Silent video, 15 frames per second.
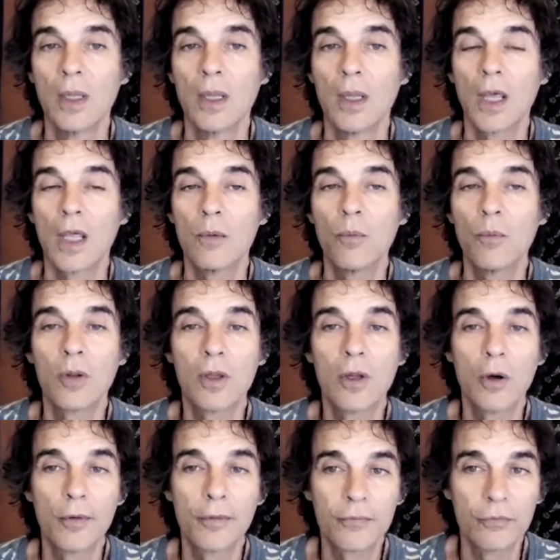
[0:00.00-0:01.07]
And we'll
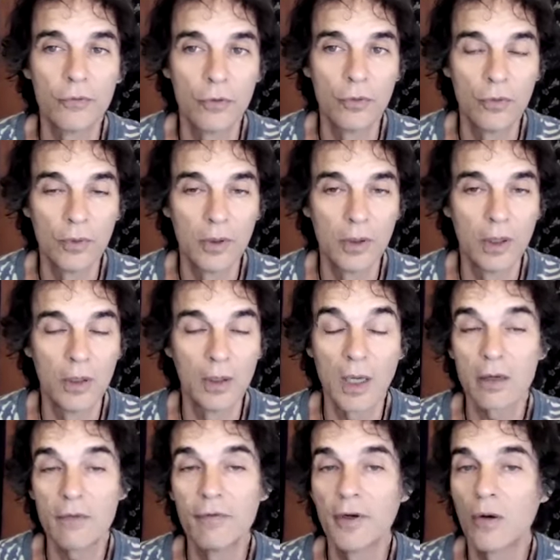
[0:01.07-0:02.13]
go through a
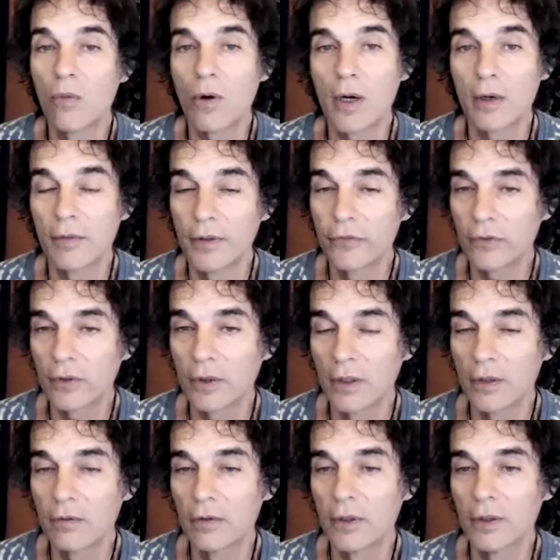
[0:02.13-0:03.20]
lot of inquiries
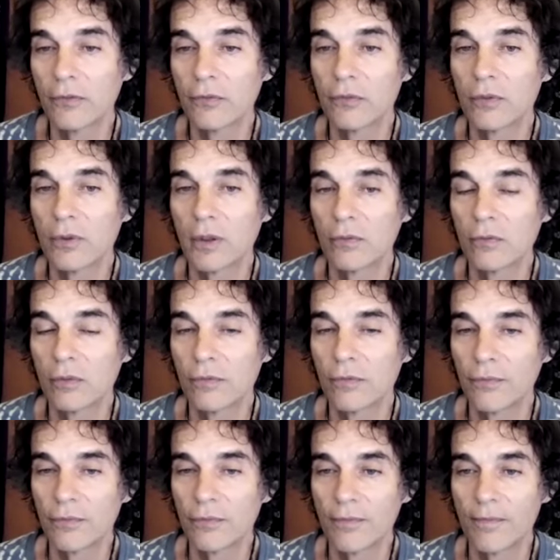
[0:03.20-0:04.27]
together on this
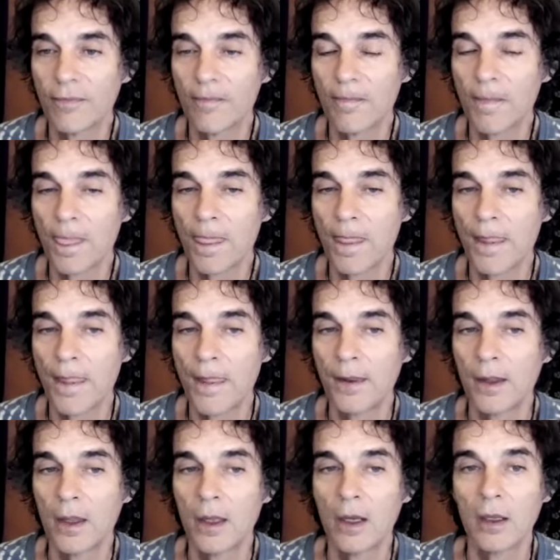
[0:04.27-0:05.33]
intensive,
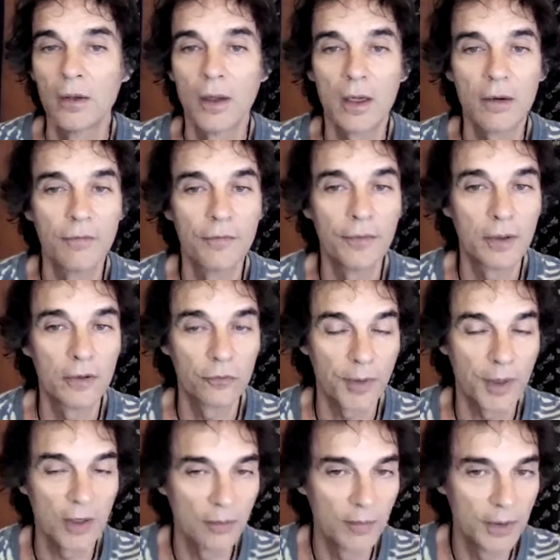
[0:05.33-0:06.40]
a lot of
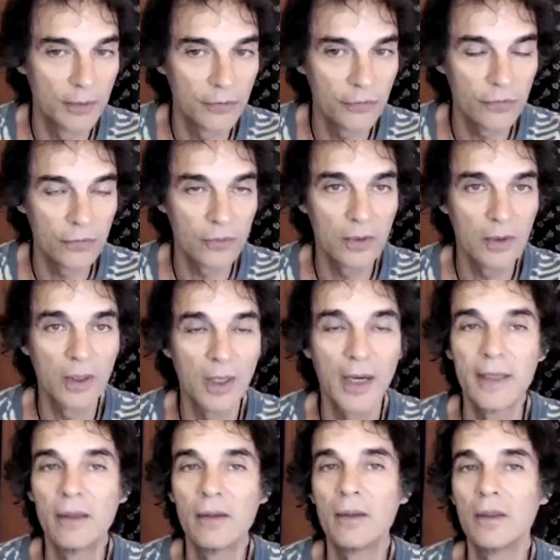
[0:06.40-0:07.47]
experiments.
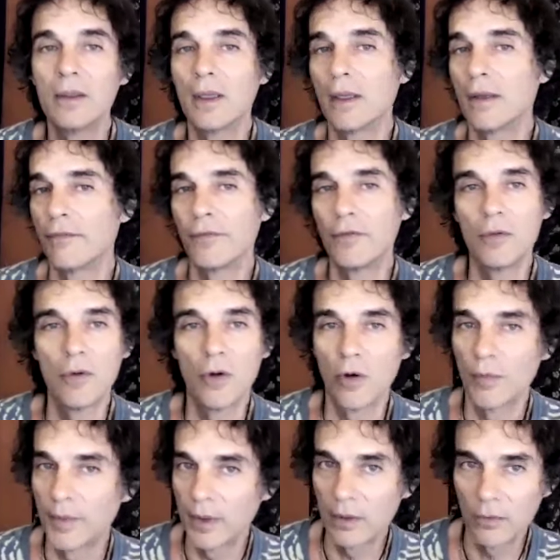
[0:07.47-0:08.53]
If you know
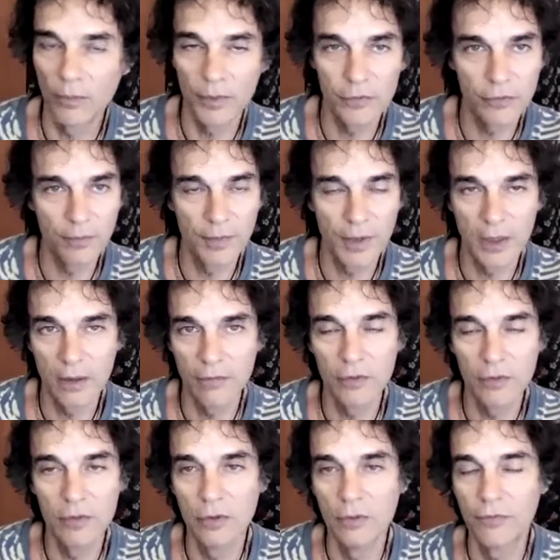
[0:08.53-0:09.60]
me, which many of you
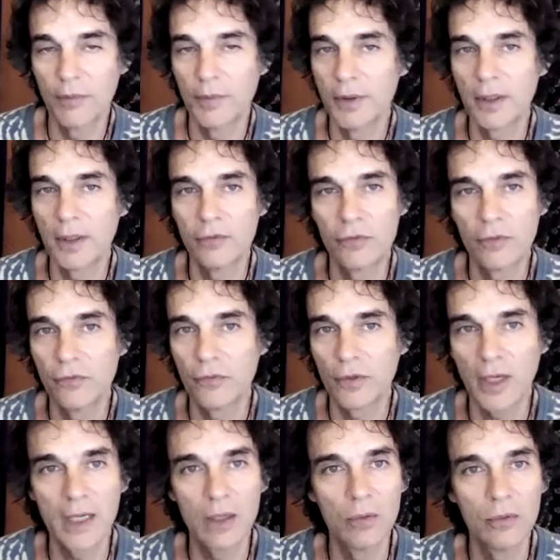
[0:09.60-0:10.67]
do from intensives,
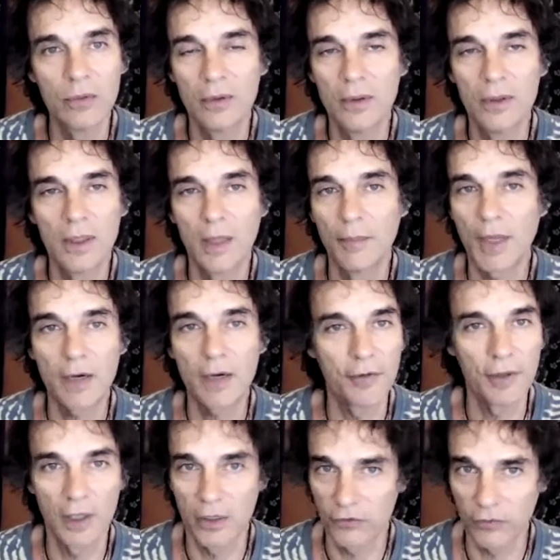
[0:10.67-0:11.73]
I'm not a
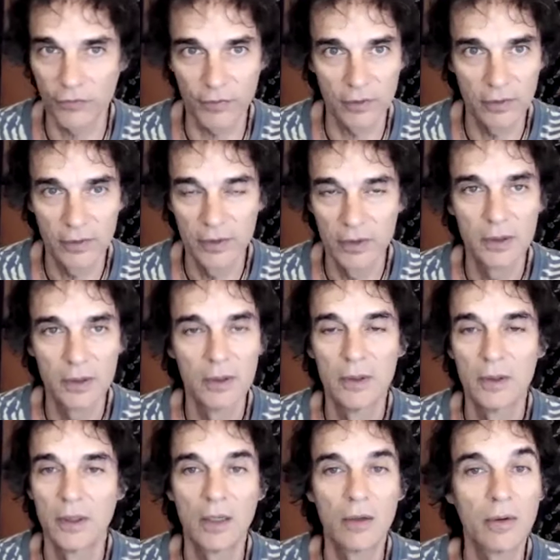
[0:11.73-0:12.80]
philosopher.
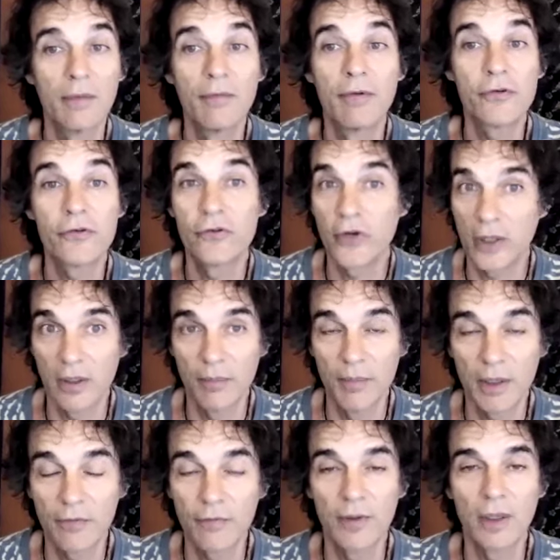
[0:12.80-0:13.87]
I don't give a shit
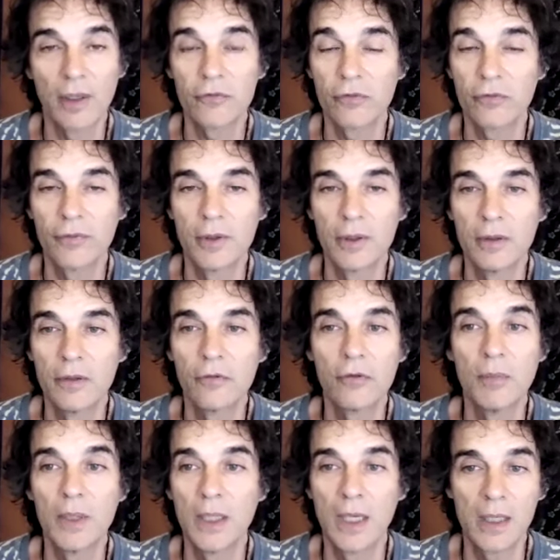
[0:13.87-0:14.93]
about philosophy. It
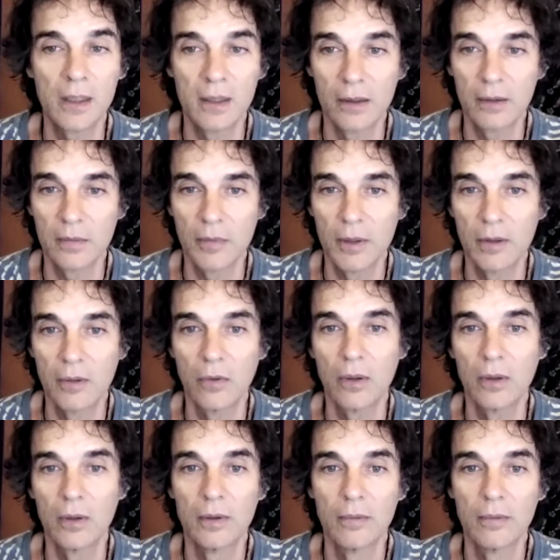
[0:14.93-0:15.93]
doesn't mean anything to me at all.